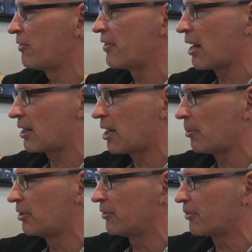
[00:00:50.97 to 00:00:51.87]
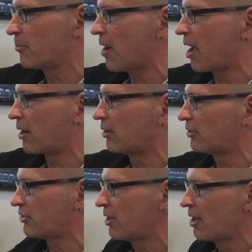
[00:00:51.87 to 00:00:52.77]
we've got a couple of different
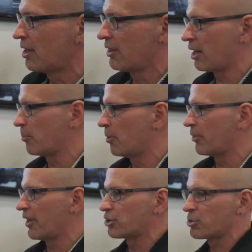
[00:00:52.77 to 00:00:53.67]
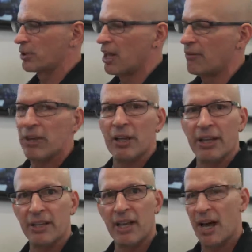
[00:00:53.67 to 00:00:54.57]
models there, both entry-level
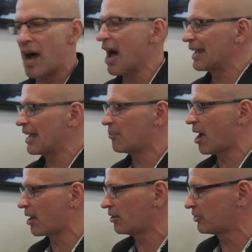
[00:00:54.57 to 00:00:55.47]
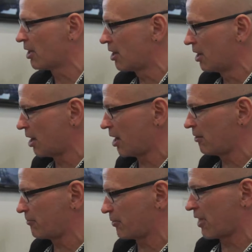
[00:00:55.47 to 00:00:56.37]
and high-end models
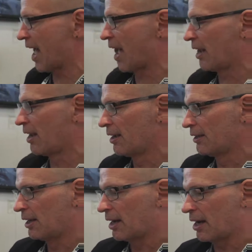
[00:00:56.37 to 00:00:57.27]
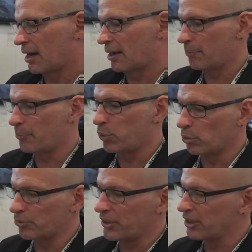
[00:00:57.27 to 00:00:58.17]
for that.
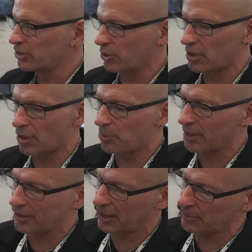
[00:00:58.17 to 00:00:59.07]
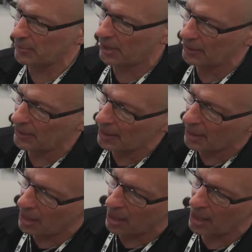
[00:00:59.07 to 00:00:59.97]
Pool feed is another big thing, but
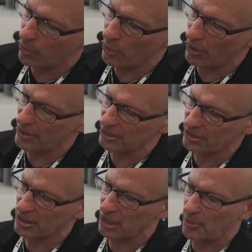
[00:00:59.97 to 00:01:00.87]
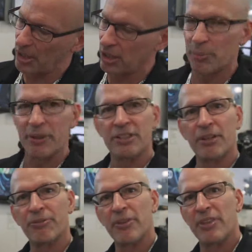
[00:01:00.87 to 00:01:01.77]
where this is going to be a little bit
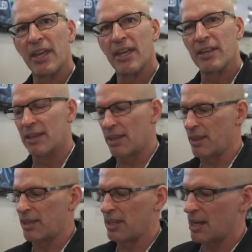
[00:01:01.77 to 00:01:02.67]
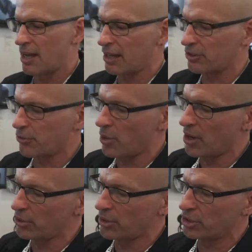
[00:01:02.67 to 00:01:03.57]
different than the
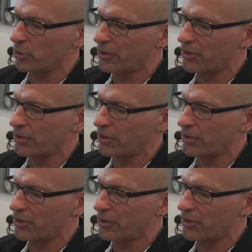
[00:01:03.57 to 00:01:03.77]
X400 is